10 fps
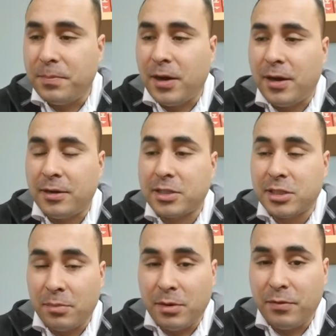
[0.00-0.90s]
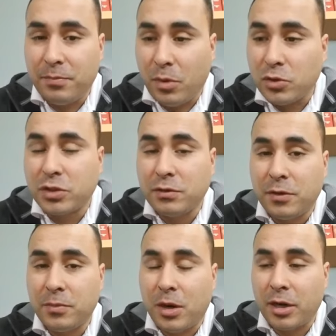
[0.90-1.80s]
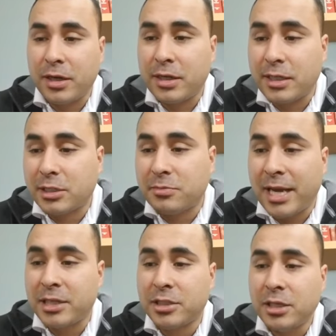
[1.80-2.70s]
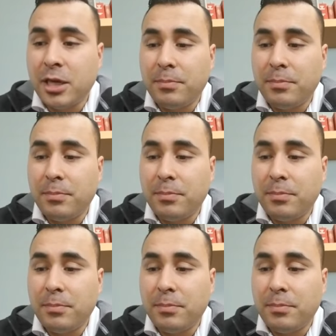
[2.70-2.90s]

Most of them are going to get smashed,